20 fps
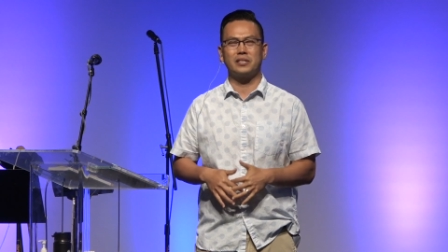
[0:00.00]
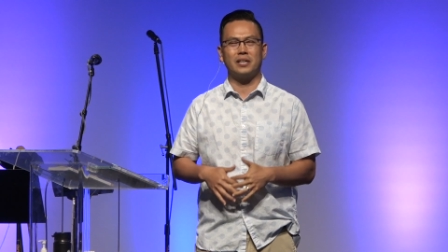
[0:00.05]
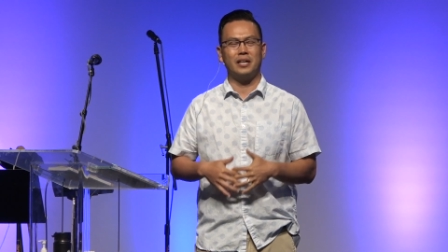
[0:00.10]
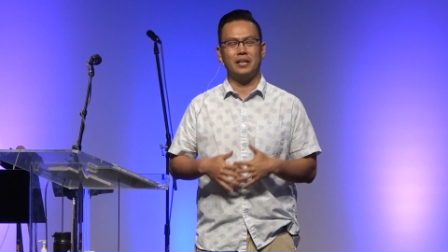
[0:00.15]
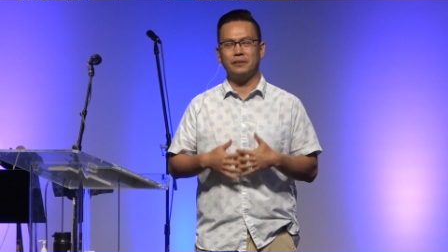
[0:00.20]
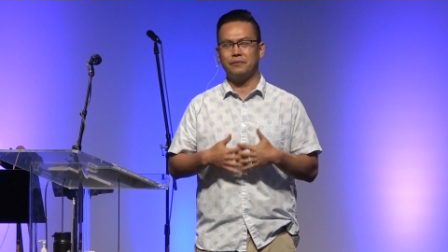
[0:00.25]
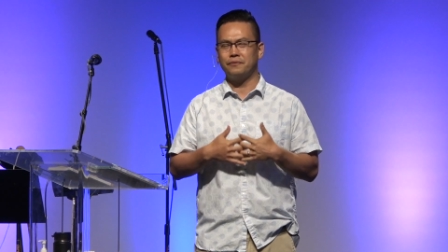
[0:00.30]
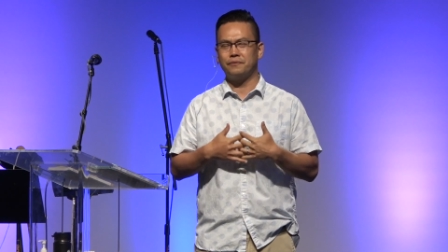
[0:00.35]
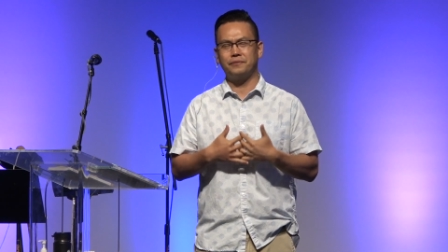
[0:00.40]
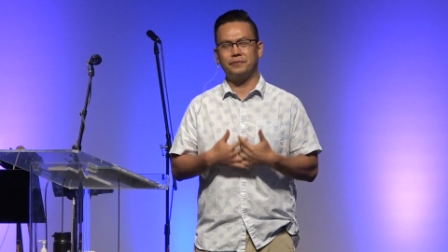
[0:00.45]

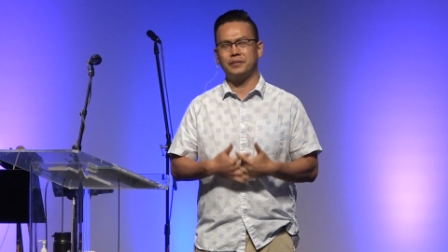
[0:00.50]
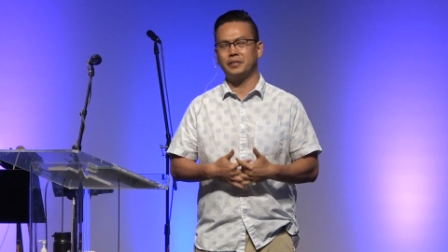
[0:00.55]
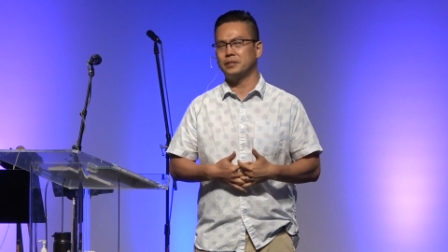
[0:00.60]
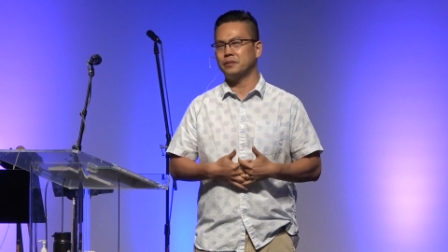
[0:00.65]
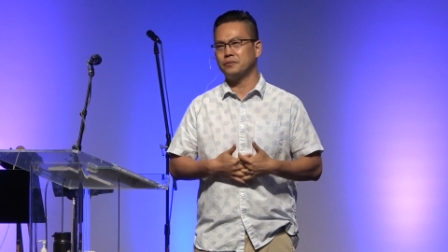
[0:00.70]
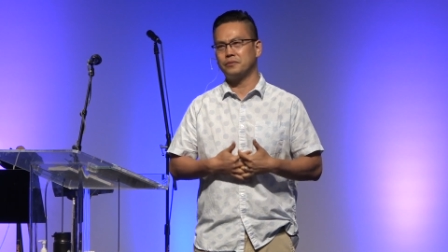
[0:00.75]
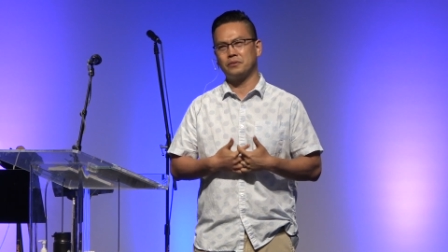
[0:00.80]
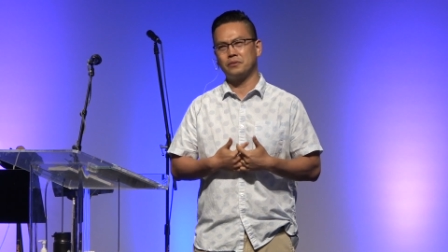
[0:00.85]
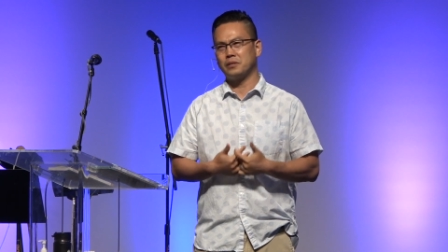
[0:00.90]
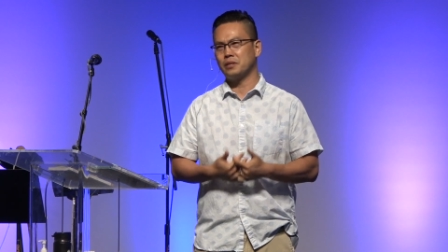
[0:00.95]
I fear
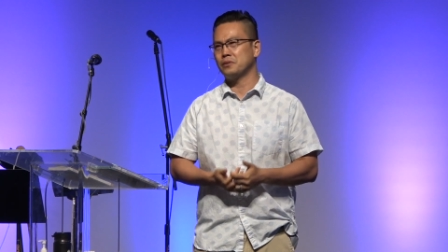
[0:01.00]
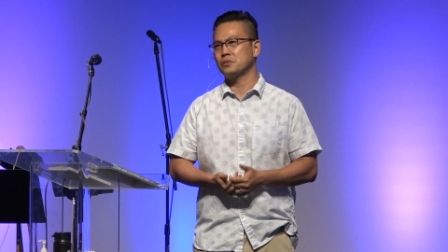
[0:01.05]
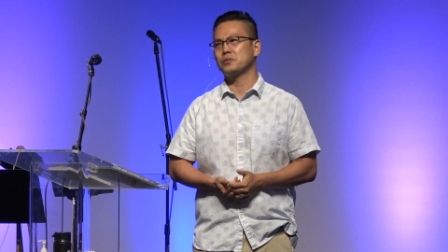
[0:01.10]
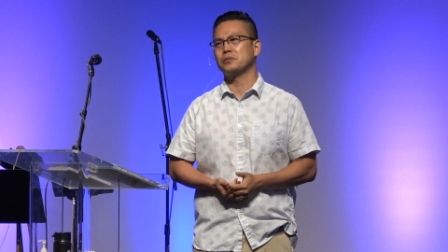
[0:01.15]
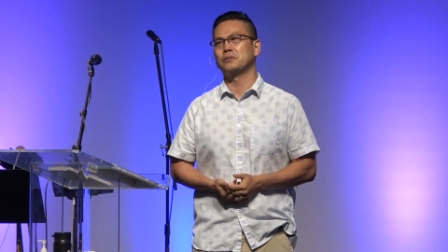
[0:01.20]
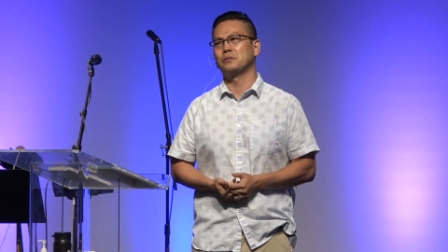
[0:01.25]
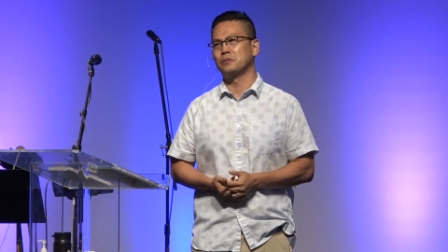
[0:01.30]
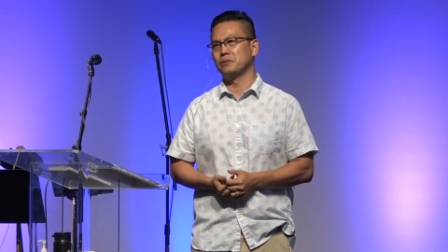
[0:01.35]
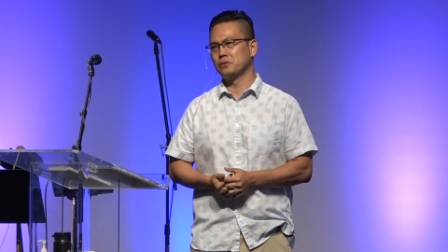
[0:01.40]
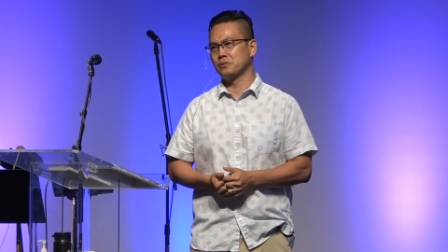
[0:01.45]
for their
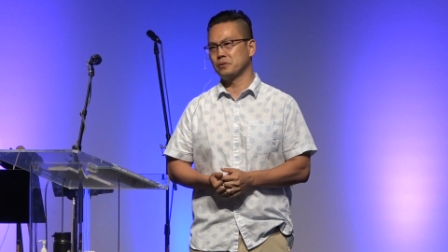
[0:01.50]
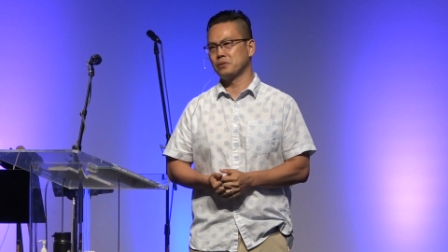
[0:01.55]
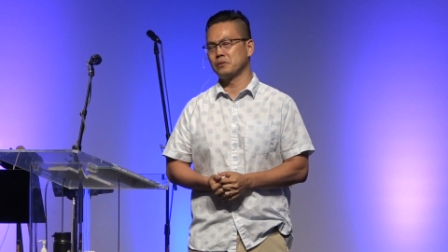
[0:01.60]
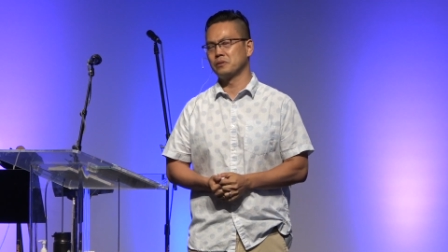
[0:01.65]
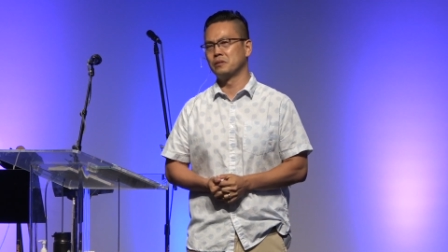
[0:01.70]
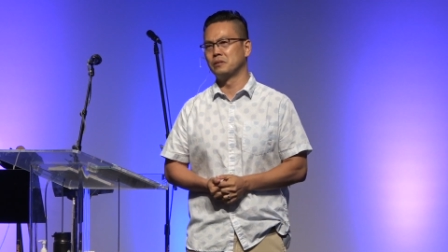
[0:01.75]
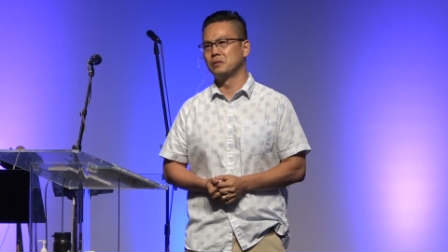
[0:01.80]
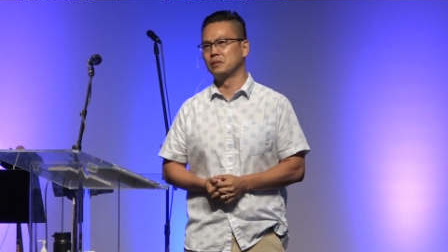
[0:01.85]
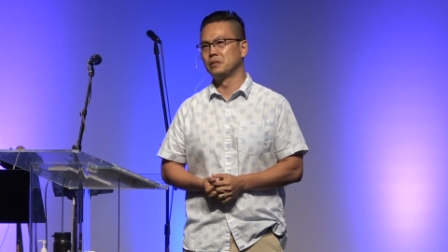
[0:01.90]
souls.